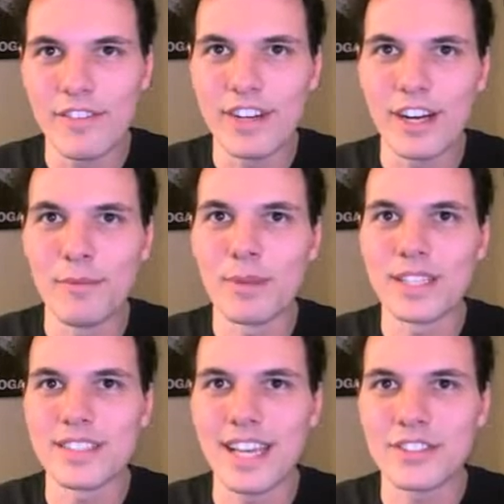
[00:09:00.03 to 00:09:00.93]
complex,
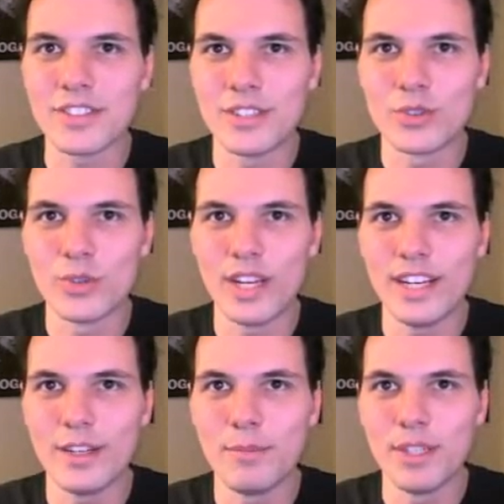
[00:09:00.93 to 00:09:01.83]
actually created
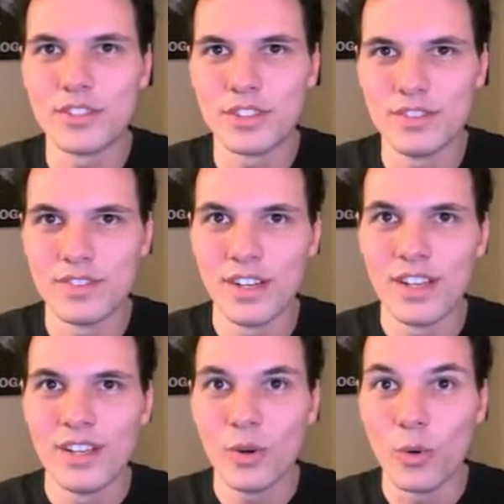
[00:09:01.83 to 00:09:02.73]
a bunch of
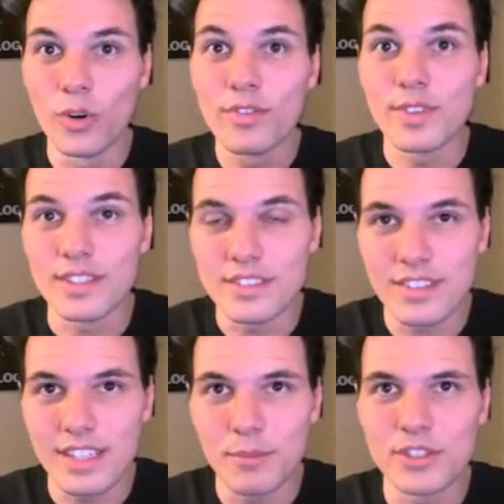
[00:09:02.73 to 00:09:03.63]
orphans,
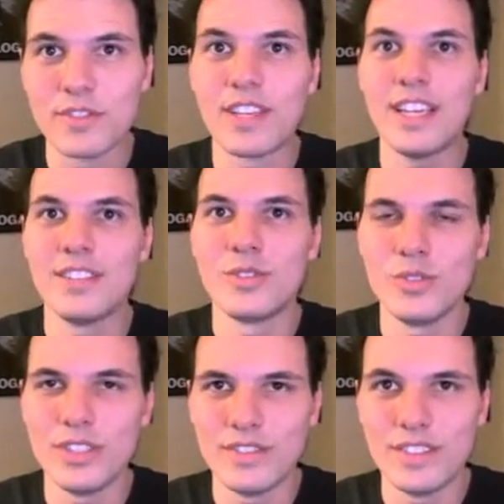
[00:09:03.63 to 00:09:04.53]
like a bunch of kids who
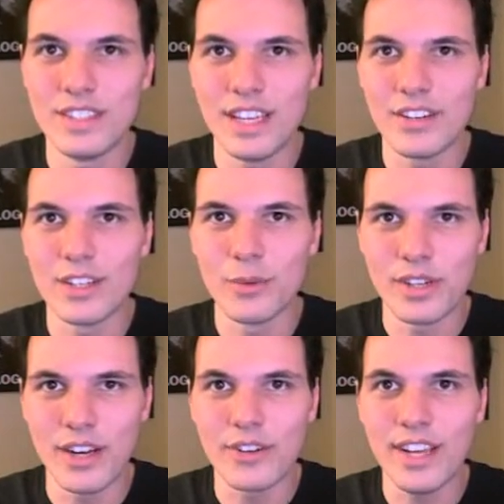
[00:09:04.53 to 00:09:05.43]
lived in the area where
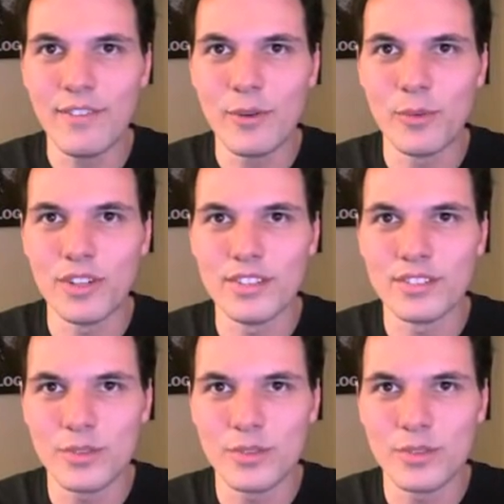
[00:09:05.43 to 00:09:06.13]
Outer Heaven was,